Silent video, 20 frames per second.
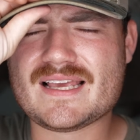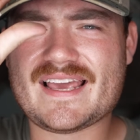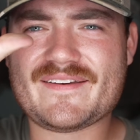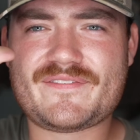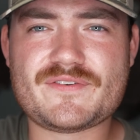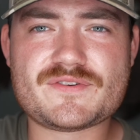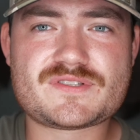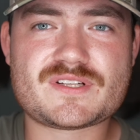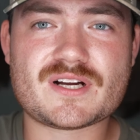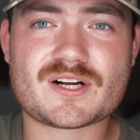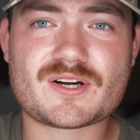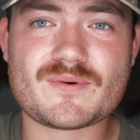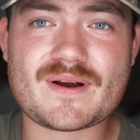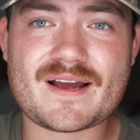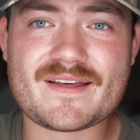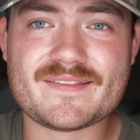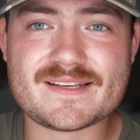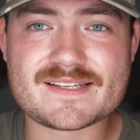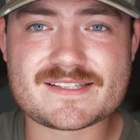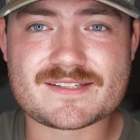If you stuck
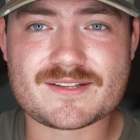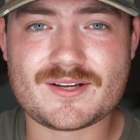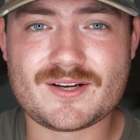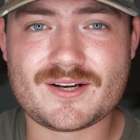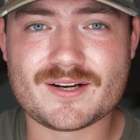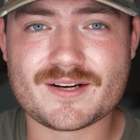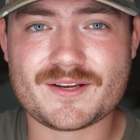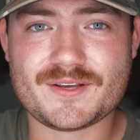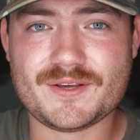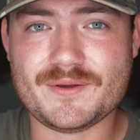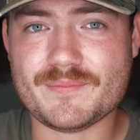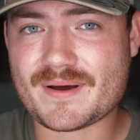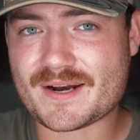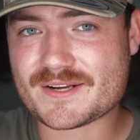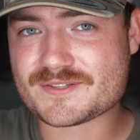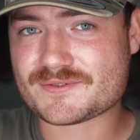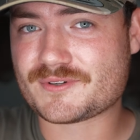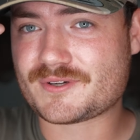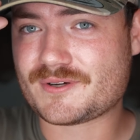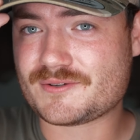around this long, you might
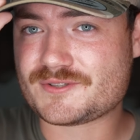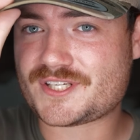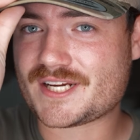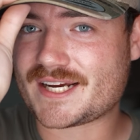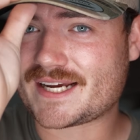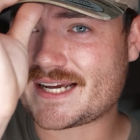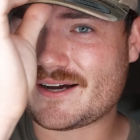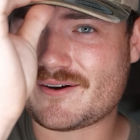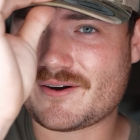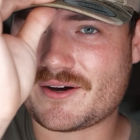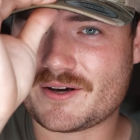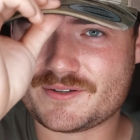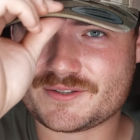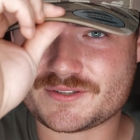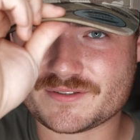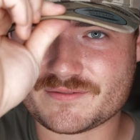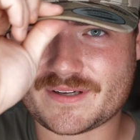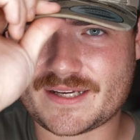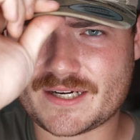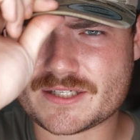as well go check out
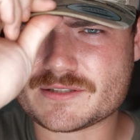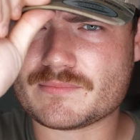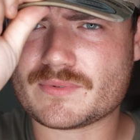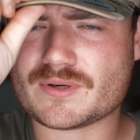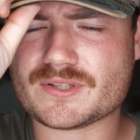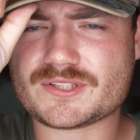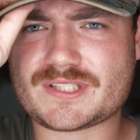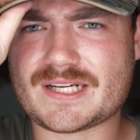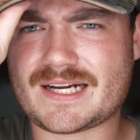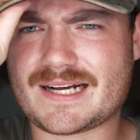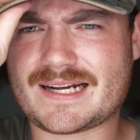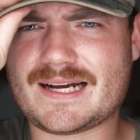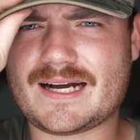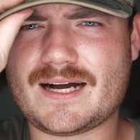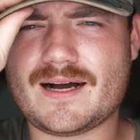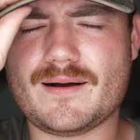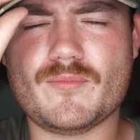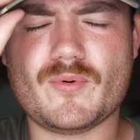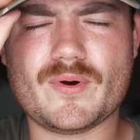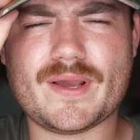
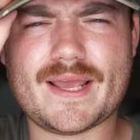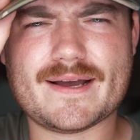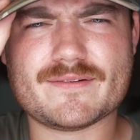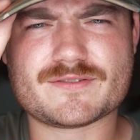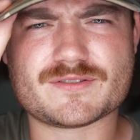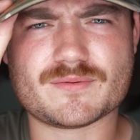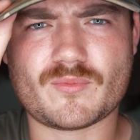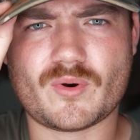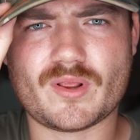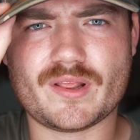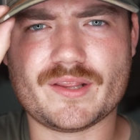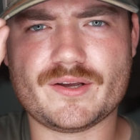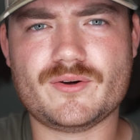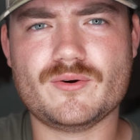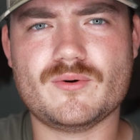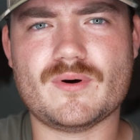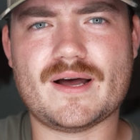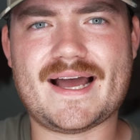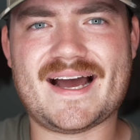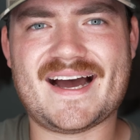huntersadvantagemerch.com. We have some really
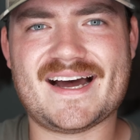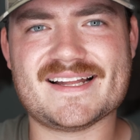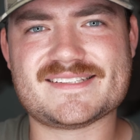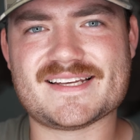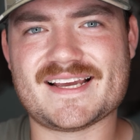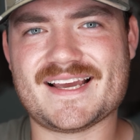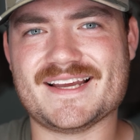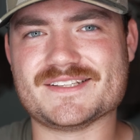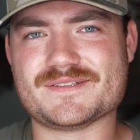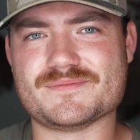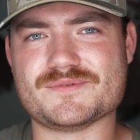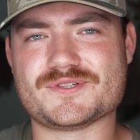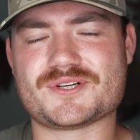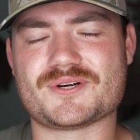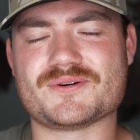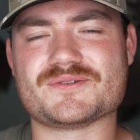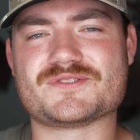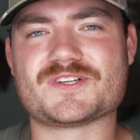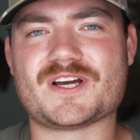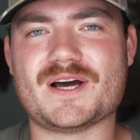cool hats and some
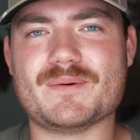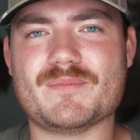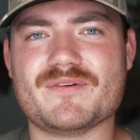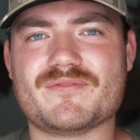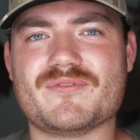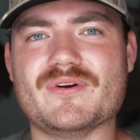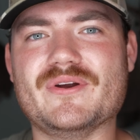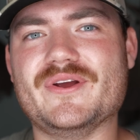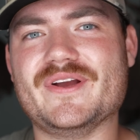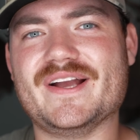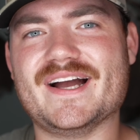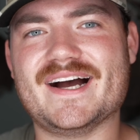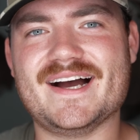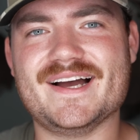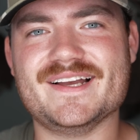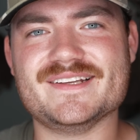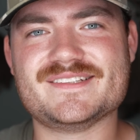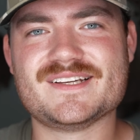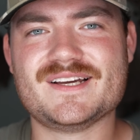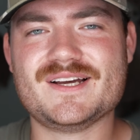shirts coming for you
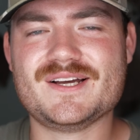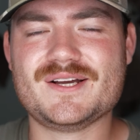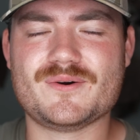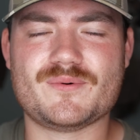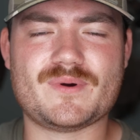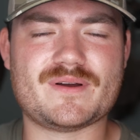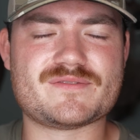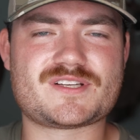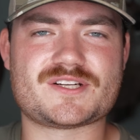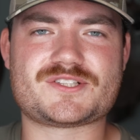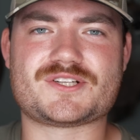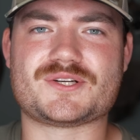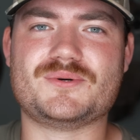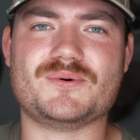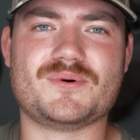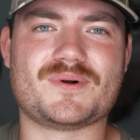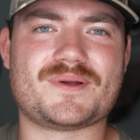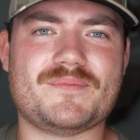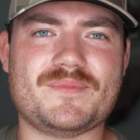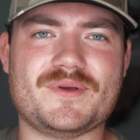guys. We have such a
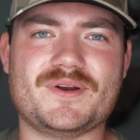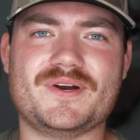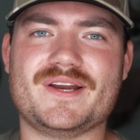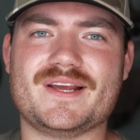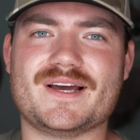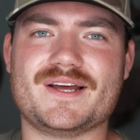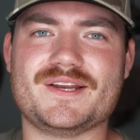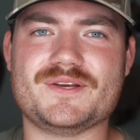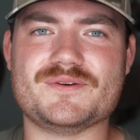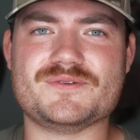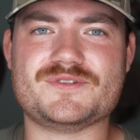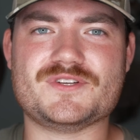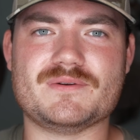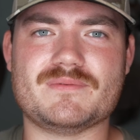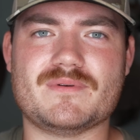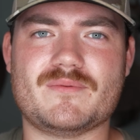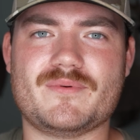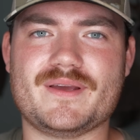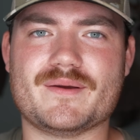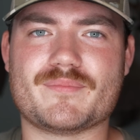cool community on
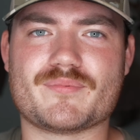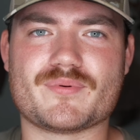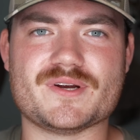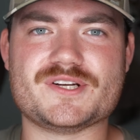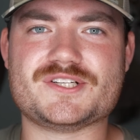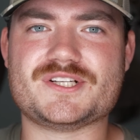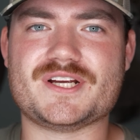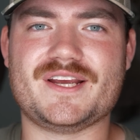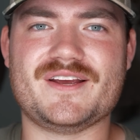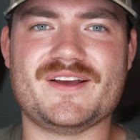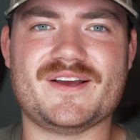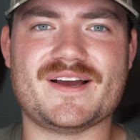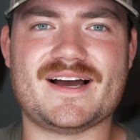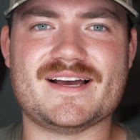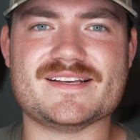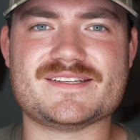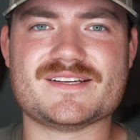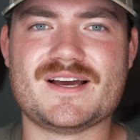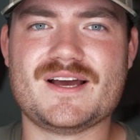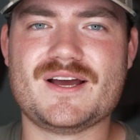YouTube, and we appreciate you
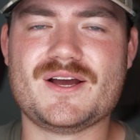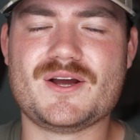guys